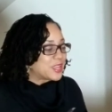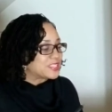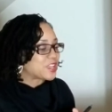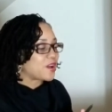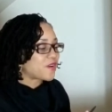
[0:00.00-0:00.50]

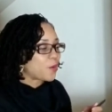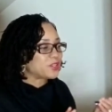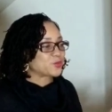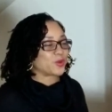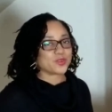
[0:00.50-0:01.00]
So I've
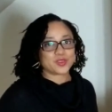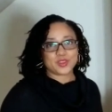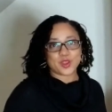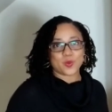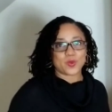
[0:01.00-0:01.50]
always wondered, you
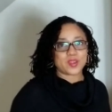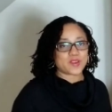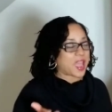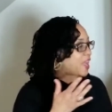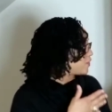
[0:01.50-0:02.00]
know, whenever
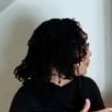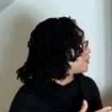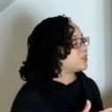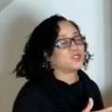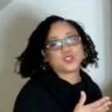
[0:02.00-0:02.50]
I have
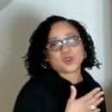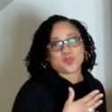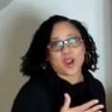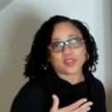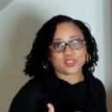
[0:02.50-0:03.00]
opportunity to
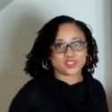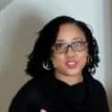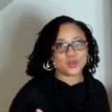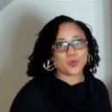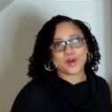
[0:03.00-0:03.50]
rock the
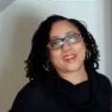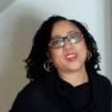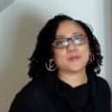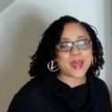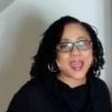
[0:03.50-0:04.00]
shoe, what
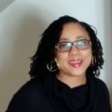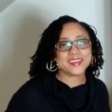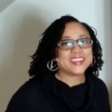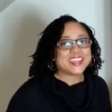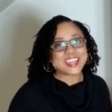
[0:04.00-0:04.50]
kind of bag
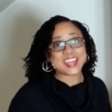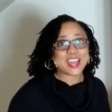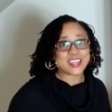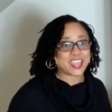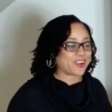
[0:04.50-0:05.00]
can I
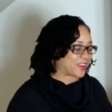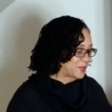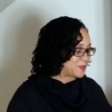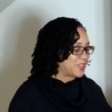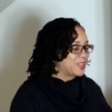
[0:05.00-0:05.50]
carry?
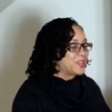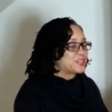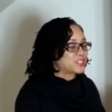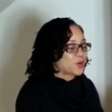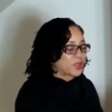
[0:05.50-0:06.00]

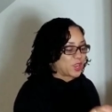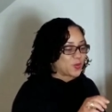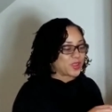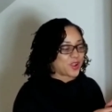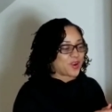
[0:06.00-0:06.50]
So here
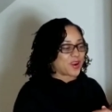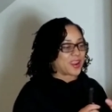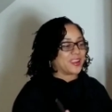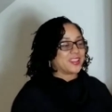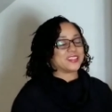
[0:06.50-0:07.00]
we
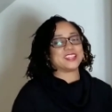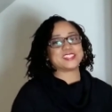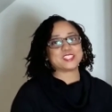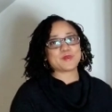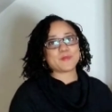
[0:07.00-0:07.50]
are. This
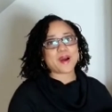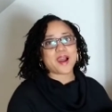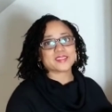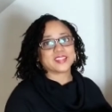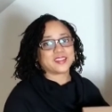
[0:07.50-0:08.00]
is my
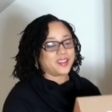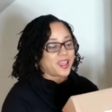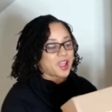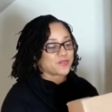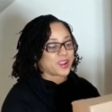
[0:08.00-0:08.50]
box, and
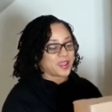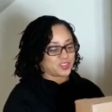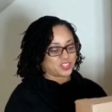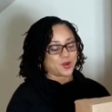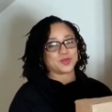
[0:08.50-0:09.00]
I forgot to
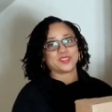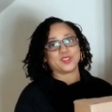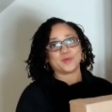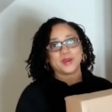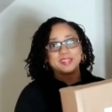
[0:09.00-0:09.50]
share with
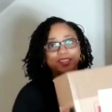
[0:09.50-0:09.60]
you, but